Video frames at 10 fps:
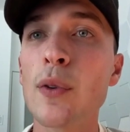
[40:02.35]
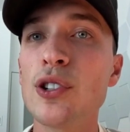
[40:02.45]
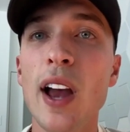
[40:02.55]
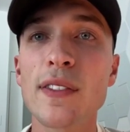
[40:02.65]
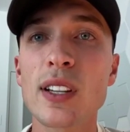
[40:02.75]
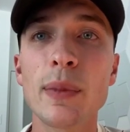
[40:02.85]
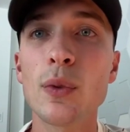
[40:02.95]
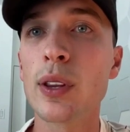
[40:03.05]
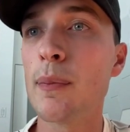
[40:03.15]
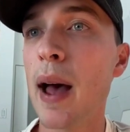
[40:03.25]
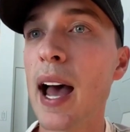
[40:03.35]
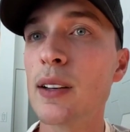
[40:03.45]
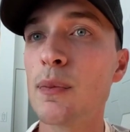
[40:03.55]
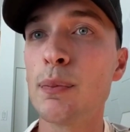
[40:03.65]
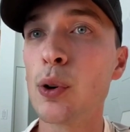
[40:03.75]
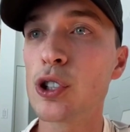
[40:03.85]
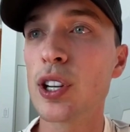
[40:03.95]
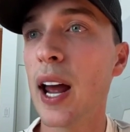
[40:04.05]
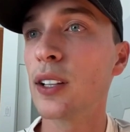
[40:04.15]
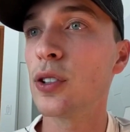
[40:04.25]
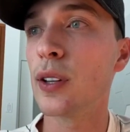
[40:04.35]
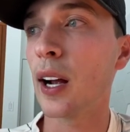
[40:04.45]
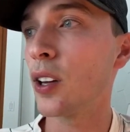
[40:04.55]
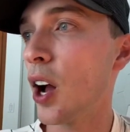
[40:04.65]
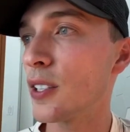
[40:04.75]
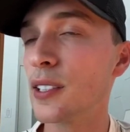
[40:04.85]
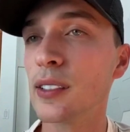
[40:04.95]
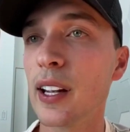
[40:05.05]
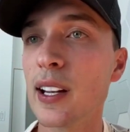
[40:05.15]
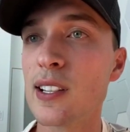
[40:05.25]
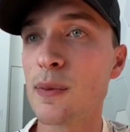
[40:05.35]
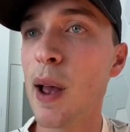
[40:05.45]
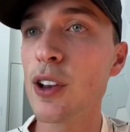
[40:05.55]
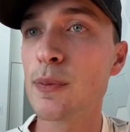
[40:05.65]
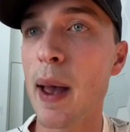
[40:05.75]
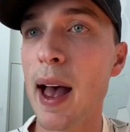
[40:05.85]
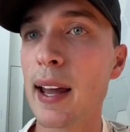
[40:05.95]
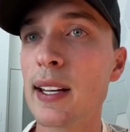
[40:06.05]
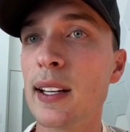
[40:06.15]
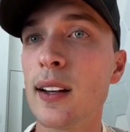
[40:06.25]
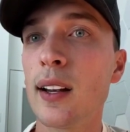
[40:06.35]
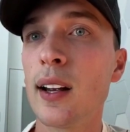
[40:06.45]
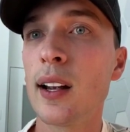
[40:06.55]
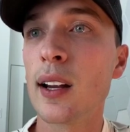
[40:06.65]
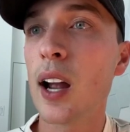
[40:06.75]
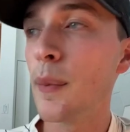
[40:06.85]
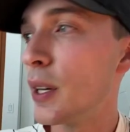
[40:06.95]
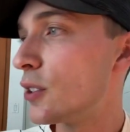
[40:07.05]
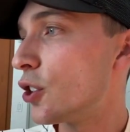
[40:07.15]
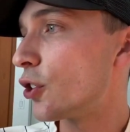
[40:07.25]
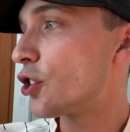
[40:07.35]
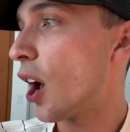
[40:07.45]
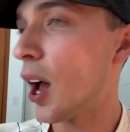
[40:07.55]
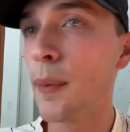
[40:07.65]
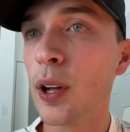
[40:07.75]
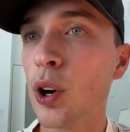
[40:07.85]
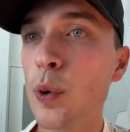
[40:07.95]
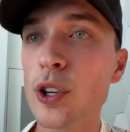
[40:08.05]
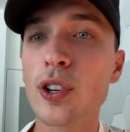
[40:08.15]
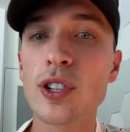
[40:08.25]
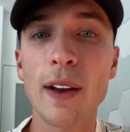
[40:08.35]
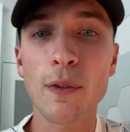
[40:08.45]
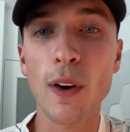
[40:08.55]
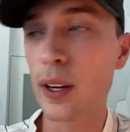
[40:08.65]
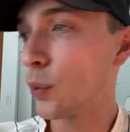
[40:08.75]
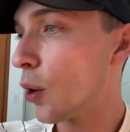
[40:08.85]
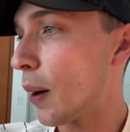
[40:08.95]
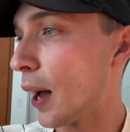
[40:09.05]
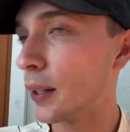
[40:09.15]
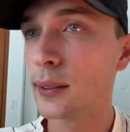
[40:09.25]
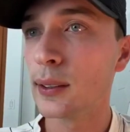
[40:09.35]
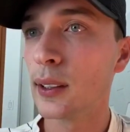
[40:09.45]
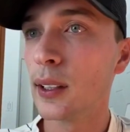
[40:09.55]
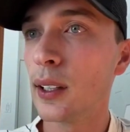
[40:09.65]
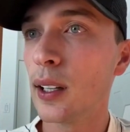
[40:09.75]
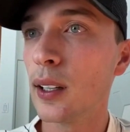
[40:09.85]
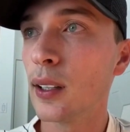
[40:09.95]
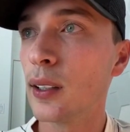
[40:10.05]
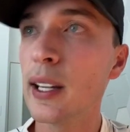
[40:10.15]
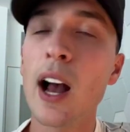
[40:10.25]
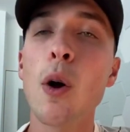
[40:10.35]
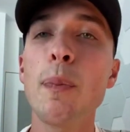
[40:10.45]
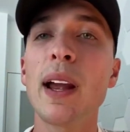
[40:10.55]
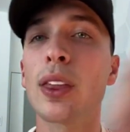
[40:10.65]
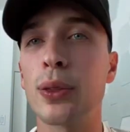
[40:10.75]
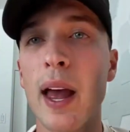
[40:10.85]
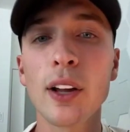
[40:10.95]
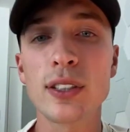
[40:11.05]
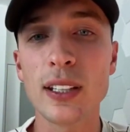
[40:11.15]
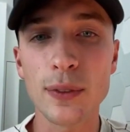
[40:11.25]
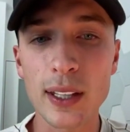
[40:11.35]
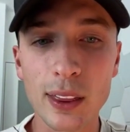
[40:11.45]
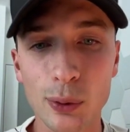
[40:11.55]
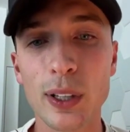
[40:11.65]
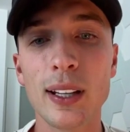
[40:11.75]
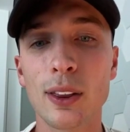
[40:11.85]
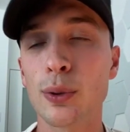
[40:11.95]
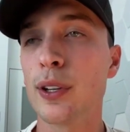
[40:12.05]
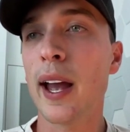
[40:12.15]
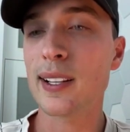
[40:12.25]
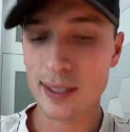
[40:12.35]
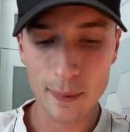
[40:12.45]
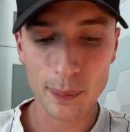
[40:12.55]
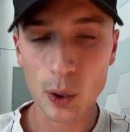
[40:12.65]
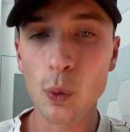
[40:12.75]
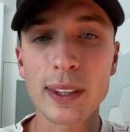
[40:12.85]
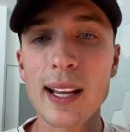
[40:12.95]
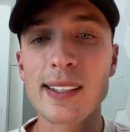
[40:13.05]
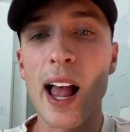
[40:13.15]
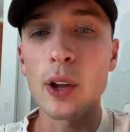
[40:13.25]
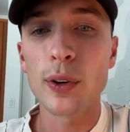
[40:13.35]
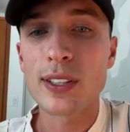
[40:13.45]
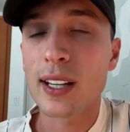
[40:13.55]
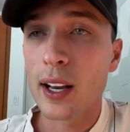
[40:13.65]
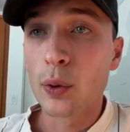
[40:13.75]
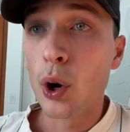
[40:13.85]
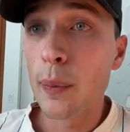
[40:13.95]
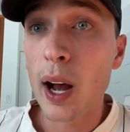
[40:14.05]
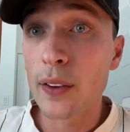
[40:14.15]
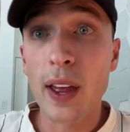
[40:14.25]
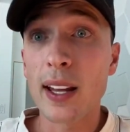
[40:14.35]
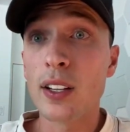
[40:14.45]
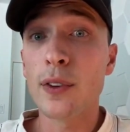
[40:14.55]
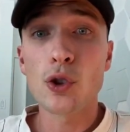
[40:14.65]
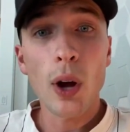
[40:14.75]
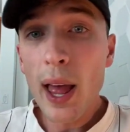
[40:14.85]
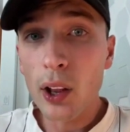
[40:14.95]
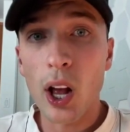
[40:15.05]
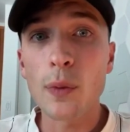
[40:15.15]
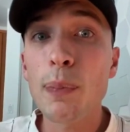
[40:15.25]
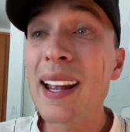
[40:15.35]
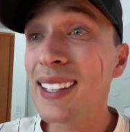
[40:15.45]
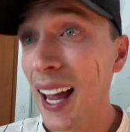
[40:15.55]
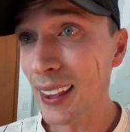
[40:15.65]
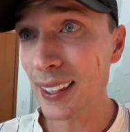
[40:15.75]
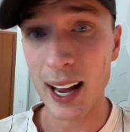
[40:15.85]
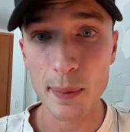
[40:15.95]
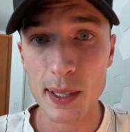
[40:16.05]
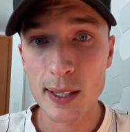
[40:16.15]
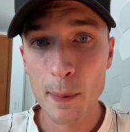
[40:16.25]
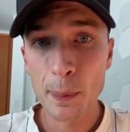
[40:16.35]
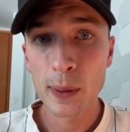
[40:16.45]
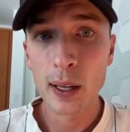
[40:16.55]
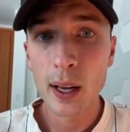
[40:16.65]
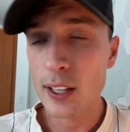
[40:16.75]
Why would you have somebody with a bad bullshit attitude that clocks in late and smells bad coming into your job when you can just have a fucking robot? Yeah, I'll pay LTV 3x what that salary is to get a robot of that individual. Hell, I'll pay 10 times.